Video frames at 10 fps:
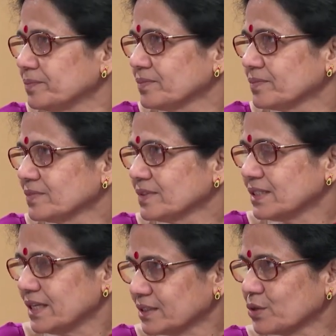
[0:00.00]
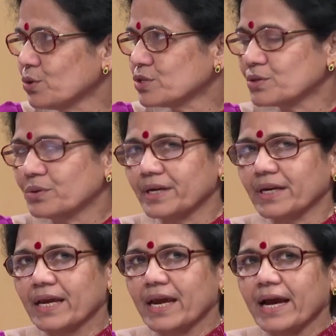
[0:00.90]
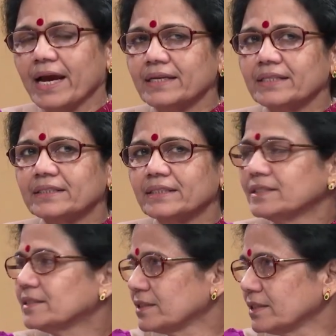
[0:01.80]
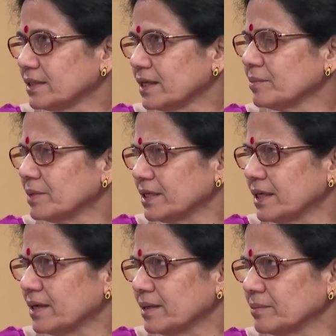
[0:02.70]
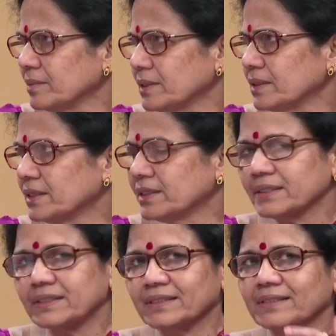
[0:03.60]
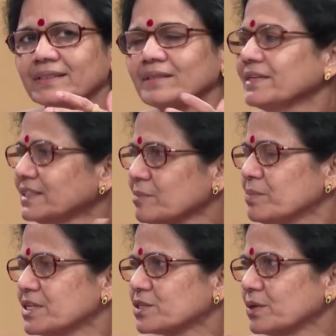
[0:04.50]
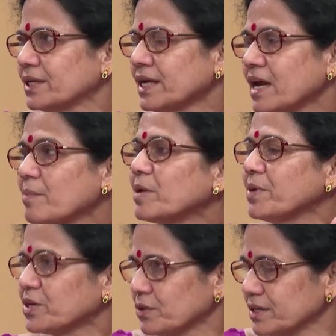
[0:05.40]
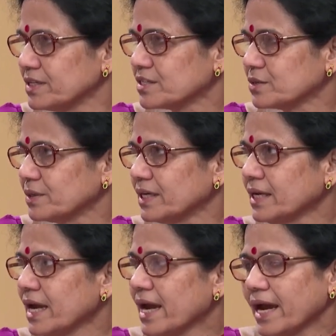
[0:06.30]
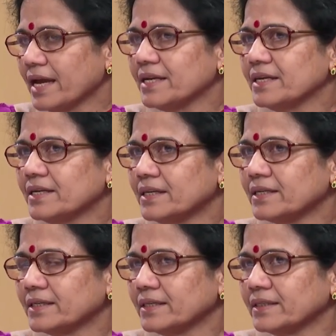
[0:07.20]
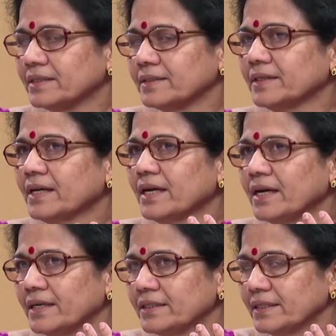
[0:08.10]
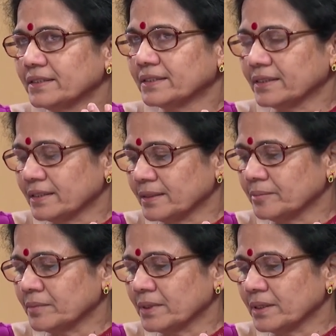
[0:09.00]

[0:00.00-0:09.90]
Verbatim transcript: Okay. A crow's story and this is uh, I mean um, uh, this this is a very simple story but pictorial story and here uh, uh this uh, um,